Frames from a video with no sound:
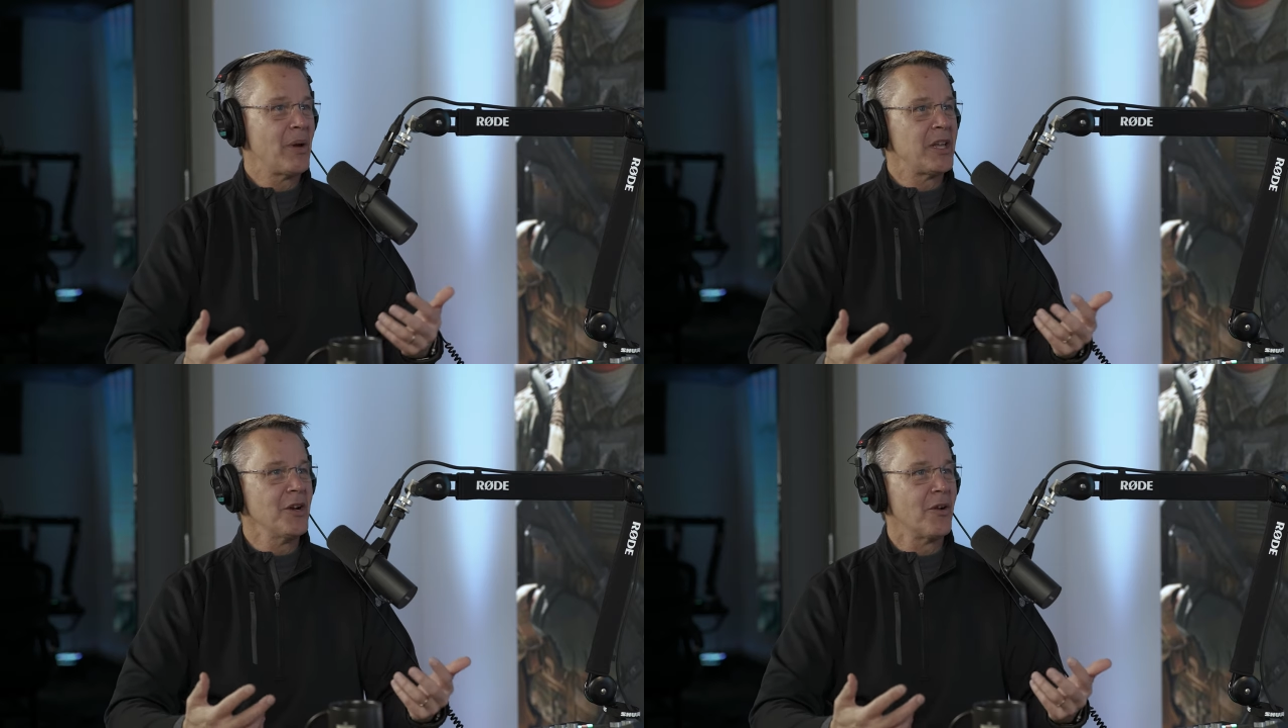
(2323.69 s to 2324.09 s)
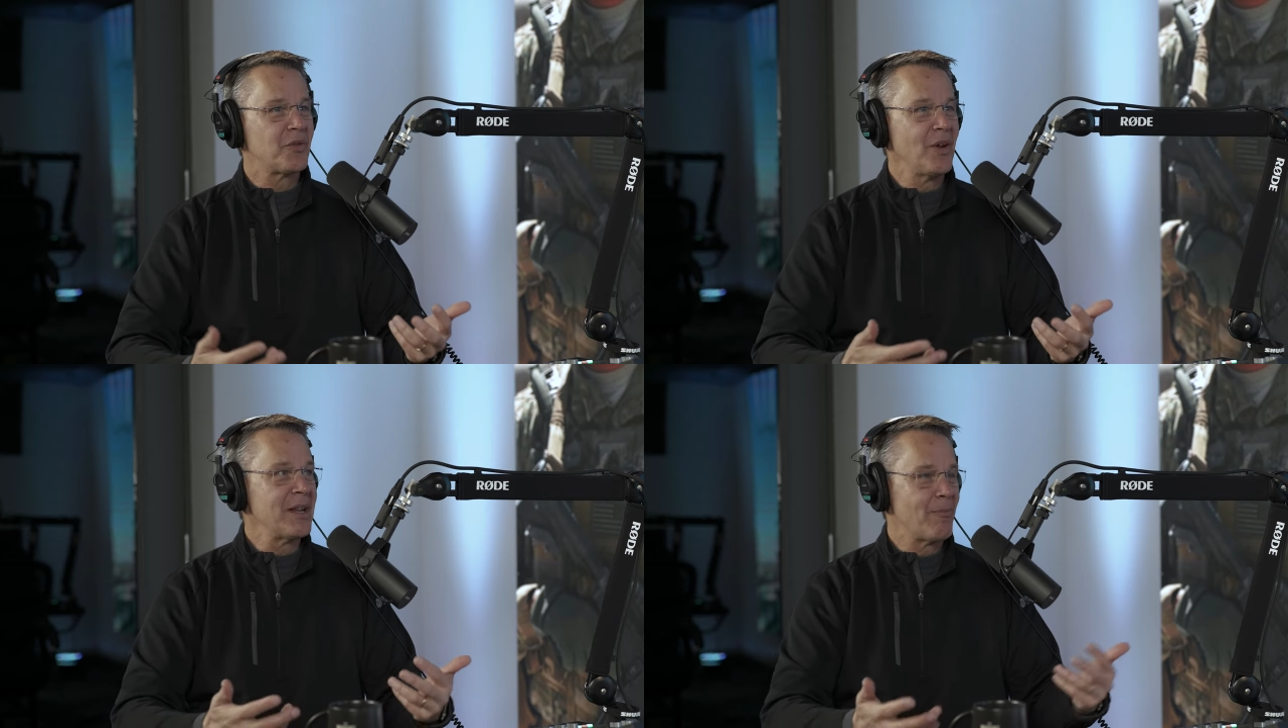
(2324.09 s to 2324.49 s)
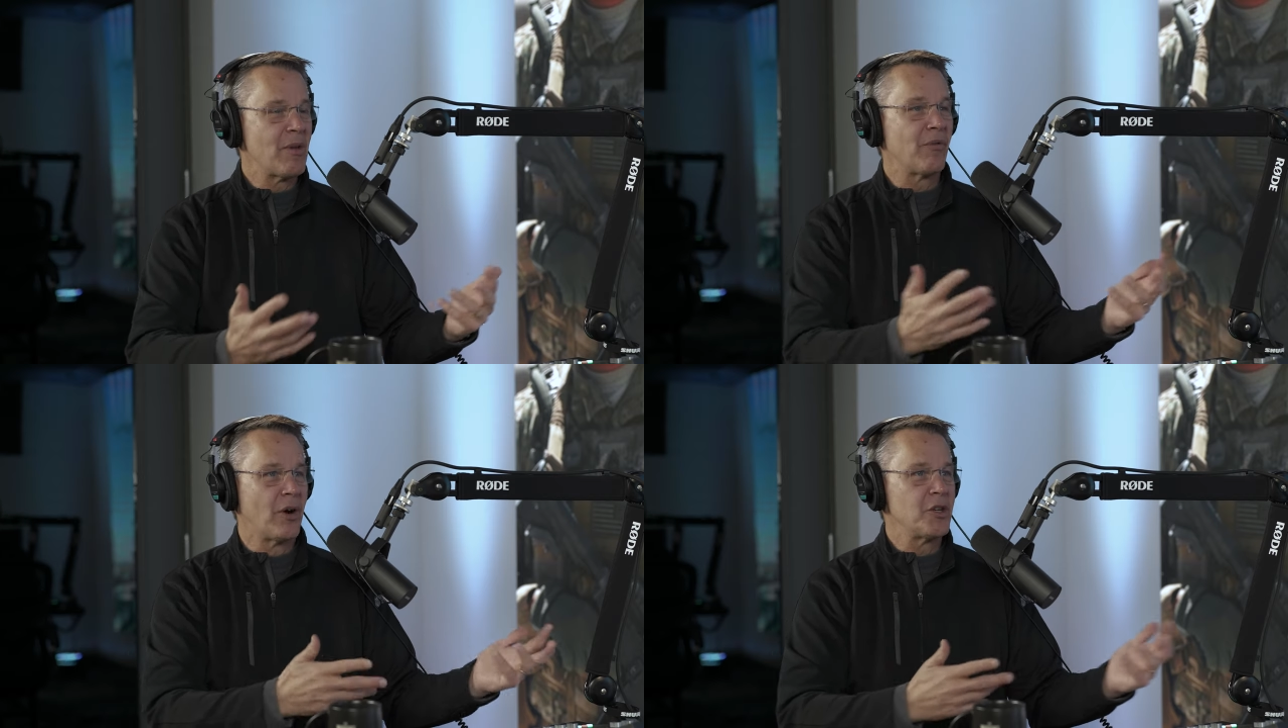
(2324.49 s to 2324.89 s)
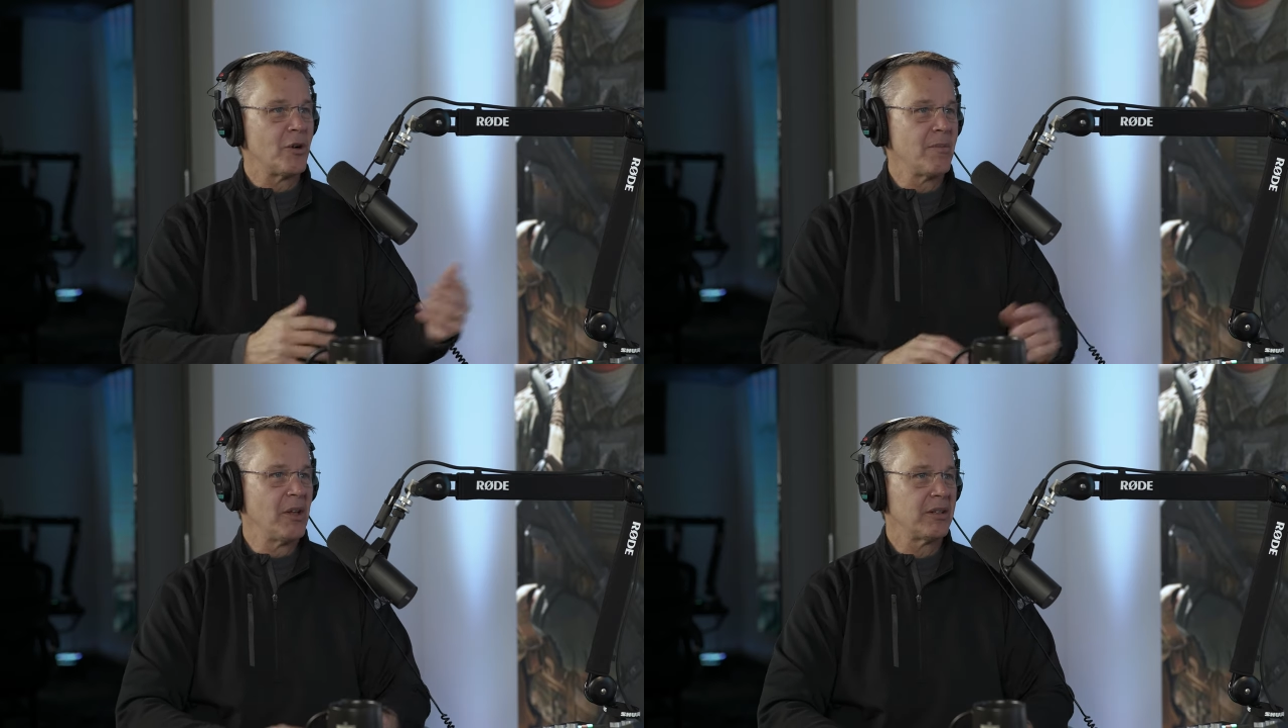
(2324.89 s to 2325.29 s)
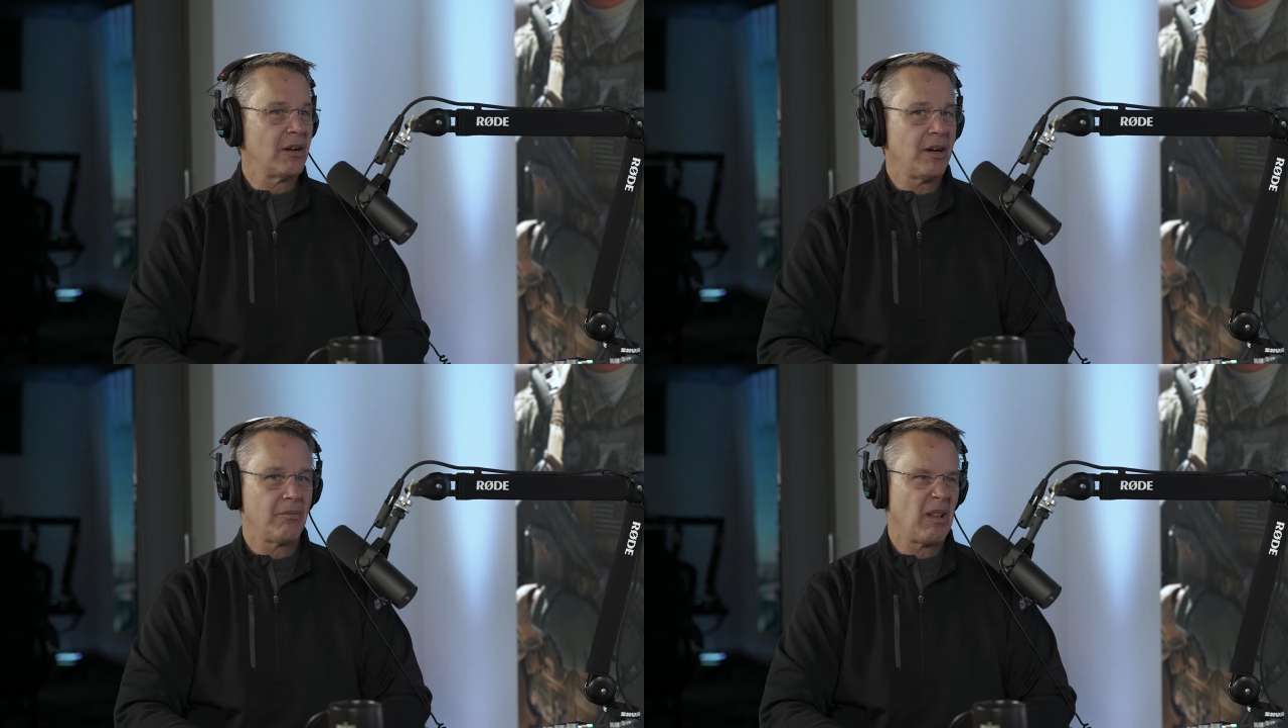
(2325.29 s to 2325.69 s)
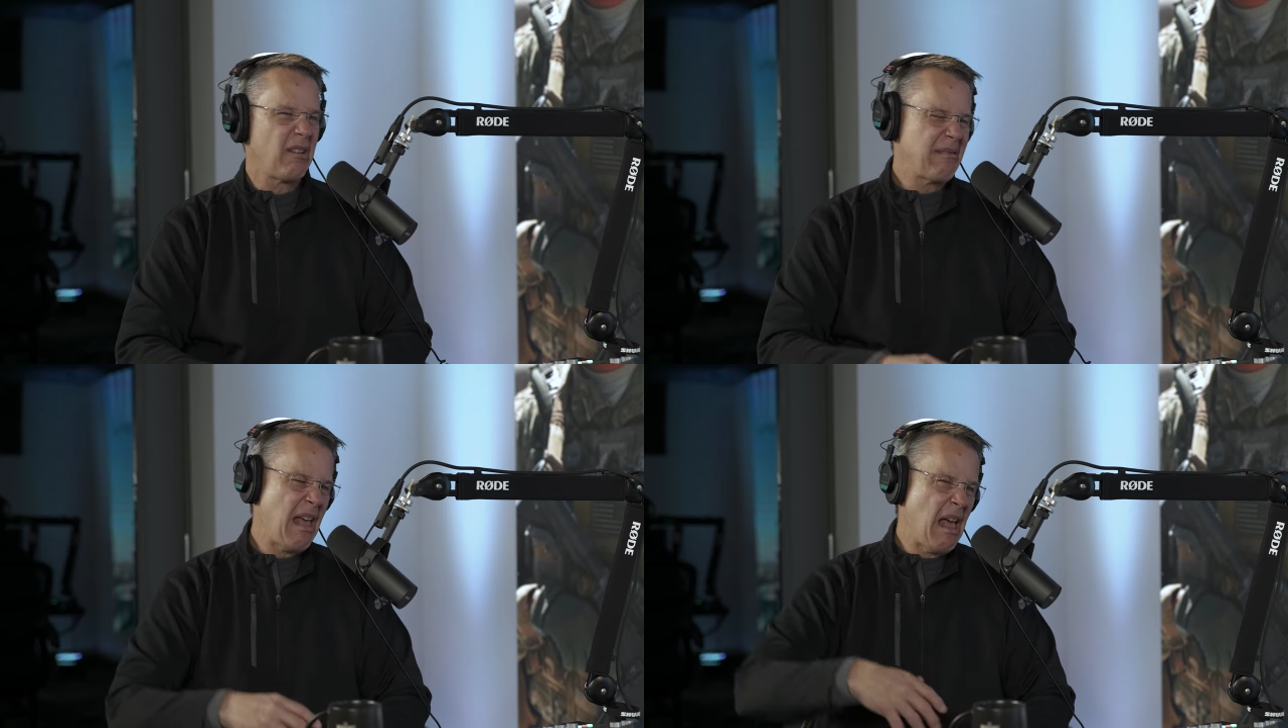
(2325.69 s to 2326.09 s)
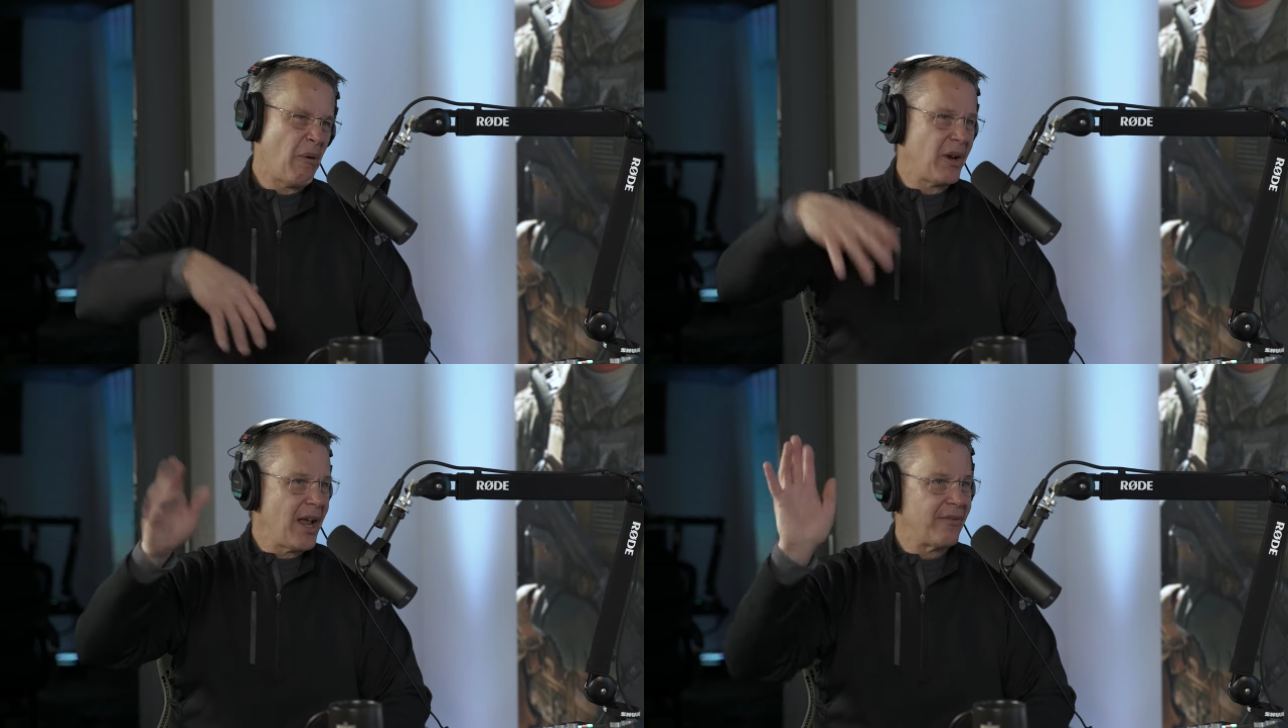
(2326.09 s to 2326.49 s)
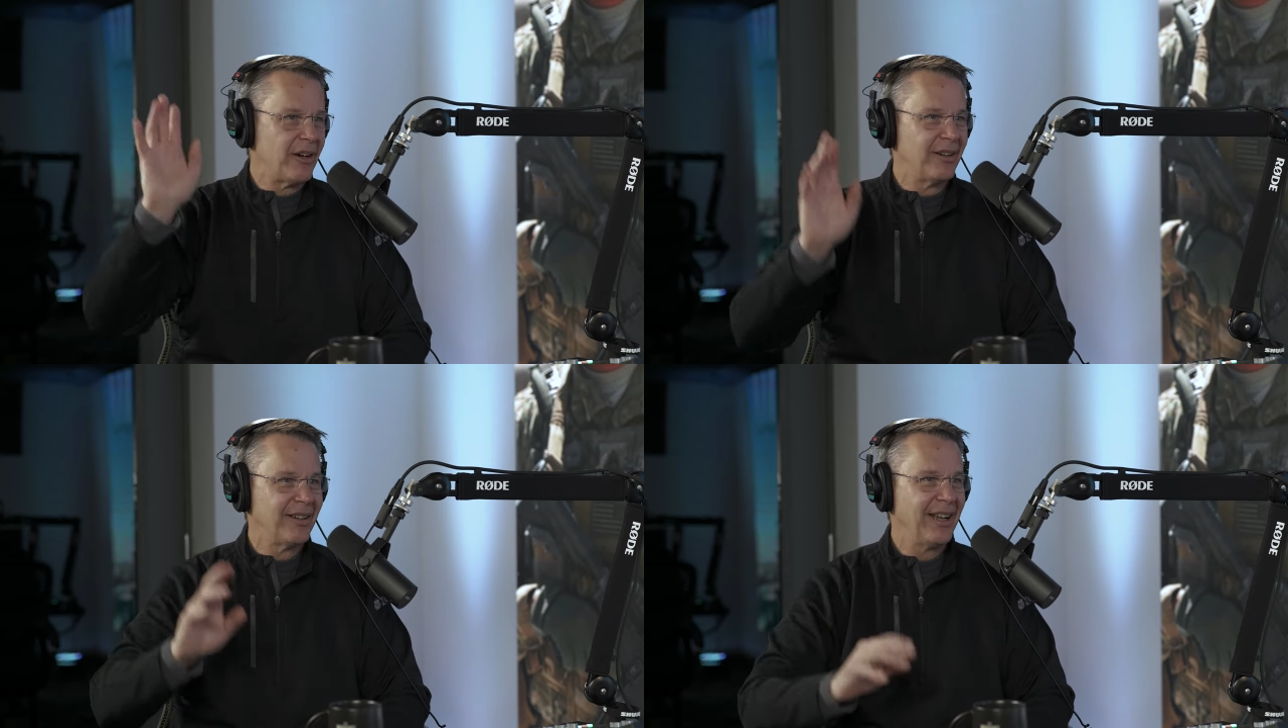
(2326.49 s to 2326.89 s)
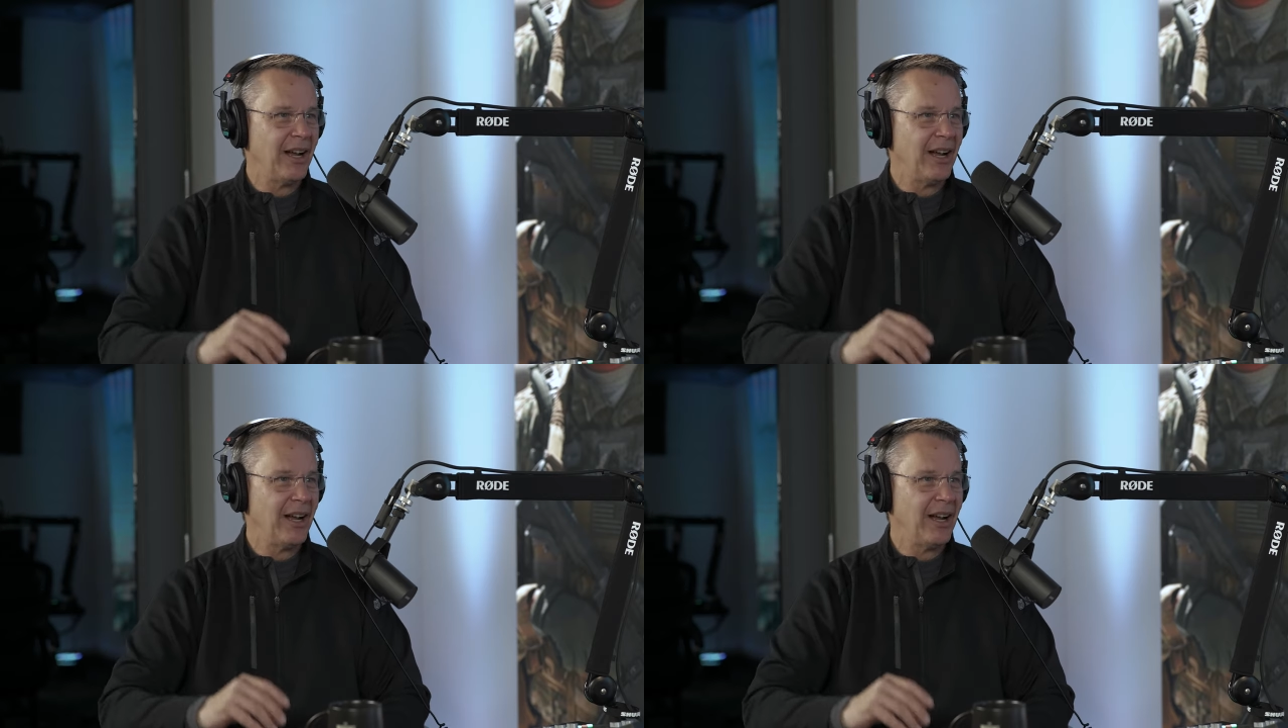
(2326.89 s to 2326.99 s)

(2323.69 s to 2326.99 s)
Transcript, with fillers: But you know, it's funny. Before I joined the military, I'd be like, yeah, whatever.